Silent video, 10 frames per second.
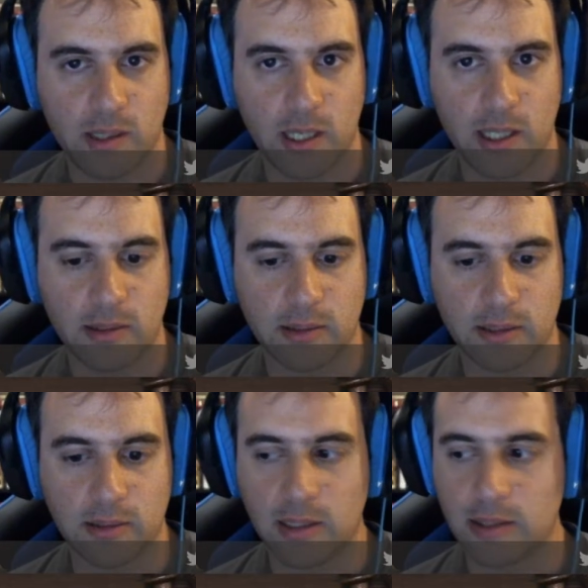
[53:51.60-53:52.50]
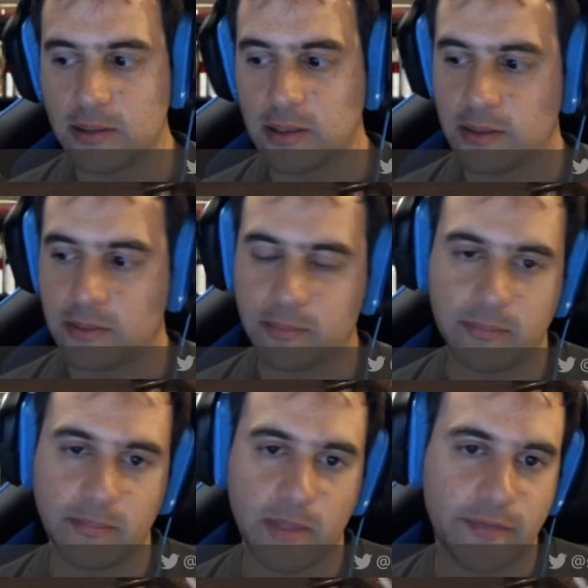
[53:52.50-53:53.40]
And
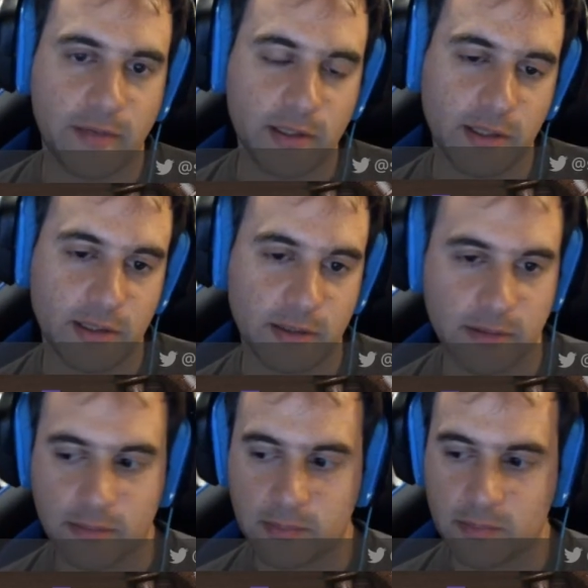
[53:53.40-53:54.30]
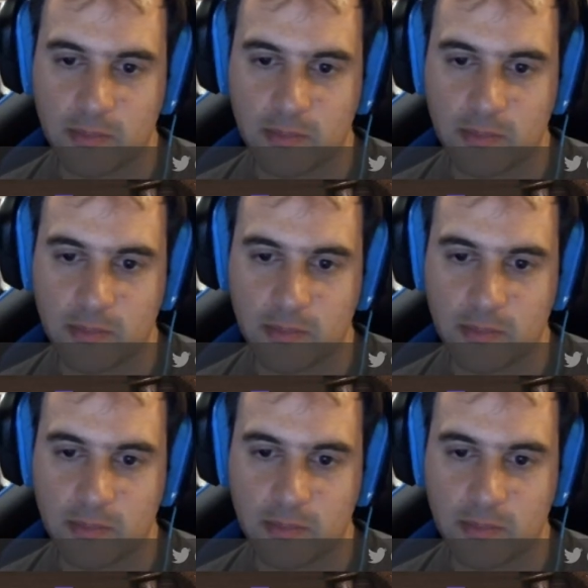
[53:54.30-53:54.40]
my friend here is